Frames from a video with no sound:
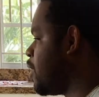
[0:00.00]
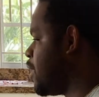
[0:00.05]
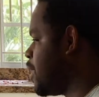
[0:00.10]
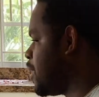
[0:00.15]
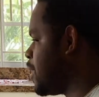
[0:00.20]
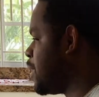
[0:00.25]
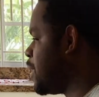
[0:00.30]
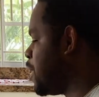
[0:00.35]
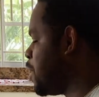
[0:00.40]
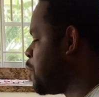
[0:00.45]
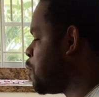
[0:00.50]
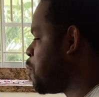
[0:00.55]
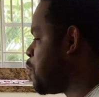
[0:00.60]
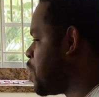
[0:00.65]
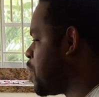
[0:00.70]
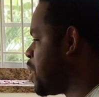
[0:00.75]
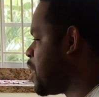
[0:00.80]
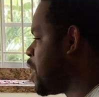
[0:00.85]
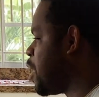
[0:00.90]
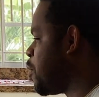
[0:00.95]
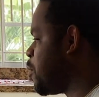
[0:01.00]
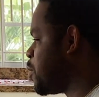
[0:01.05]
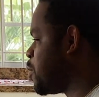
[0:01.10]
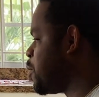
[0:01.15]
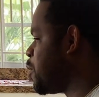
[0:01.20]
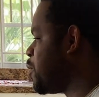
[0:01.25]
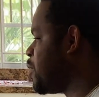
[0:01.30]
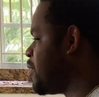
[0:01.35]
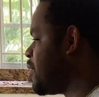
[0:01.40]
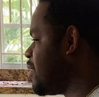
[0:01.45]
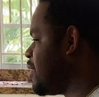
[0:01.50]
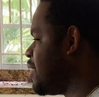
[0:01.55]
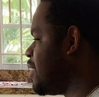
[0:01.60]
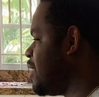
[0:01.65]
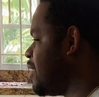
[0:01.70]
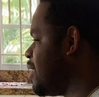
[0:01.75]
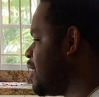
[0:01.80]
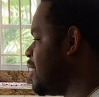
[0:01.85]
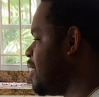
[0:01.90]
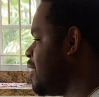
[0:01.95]
this little one now is going to
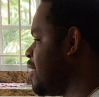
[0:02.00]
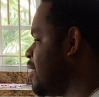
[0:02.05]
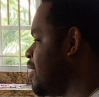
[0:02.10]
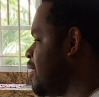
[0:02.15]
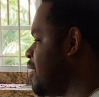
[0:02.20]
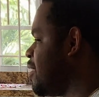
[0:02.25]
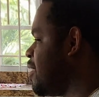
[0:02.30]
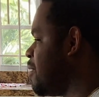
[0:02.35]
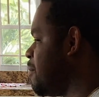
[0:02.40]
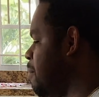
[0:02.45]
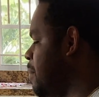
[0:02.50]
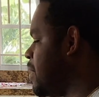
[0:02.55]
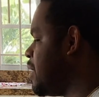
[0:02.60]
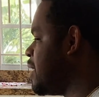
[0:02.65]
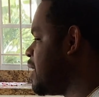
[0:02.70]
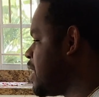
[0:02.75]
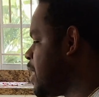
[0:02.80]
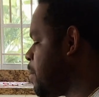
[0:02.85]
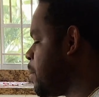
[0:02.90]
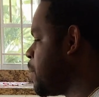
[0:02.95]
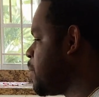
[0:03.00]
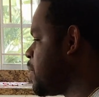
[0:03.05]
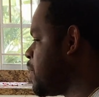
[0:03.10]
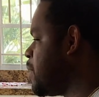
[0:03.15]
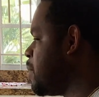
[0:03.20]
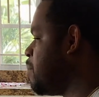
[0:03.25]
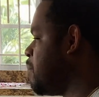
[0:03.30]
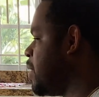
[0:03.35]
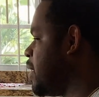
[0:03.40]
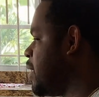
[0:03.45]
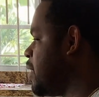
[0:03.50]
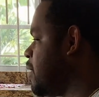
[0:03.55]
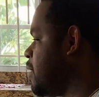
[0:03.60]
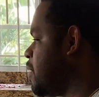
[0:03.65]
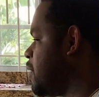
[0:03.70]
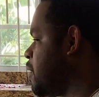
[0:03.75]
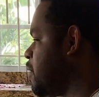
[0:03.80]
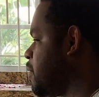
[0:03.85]
need me to step up to the plate,